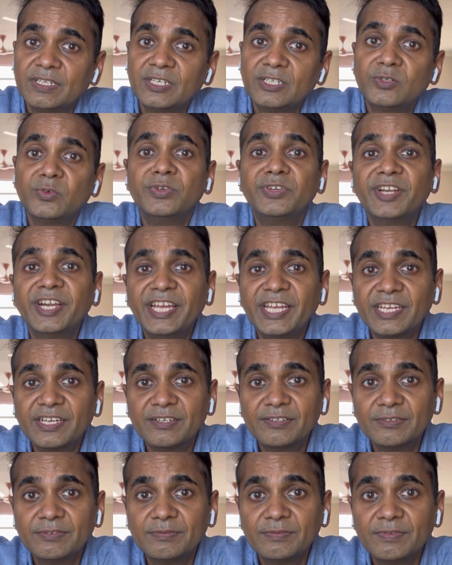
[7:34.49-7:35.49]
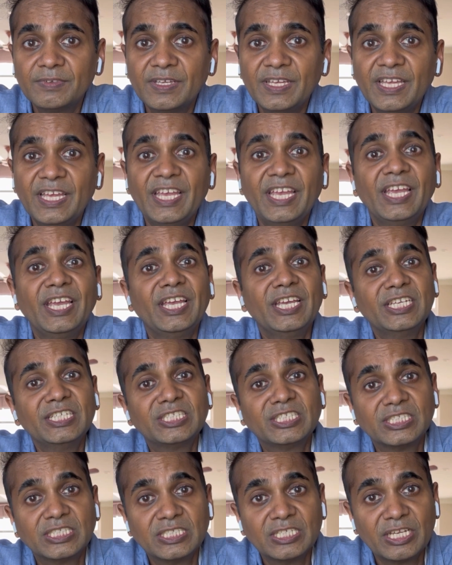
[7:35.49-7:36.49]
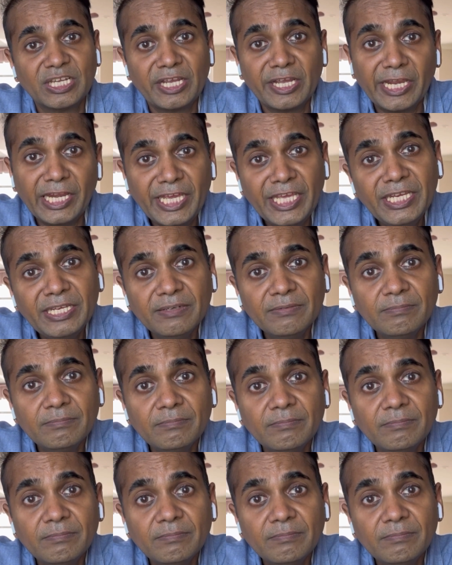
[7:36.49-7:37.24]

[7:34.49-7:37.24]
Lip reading: to drink is clean,